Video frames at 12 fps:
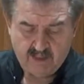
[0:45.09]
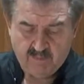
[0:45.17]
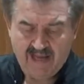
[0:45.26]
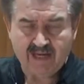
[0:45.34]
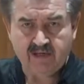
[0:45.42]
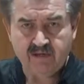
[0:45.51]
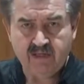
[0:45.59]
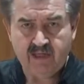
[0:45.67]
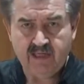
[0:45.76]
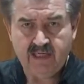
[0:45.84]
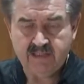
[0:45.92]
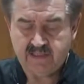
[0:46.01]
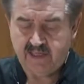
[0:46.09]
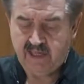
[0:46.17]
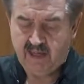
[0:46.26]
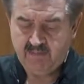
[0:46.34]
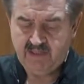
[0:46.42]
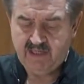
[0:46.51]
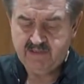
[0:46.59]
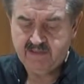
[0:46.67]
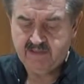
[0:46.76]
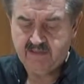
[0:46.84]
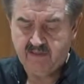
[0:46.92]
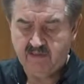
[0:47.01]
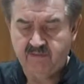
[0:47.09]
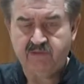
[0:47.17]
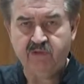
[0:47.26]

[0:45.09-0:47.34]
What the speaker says: packer cut is a combination of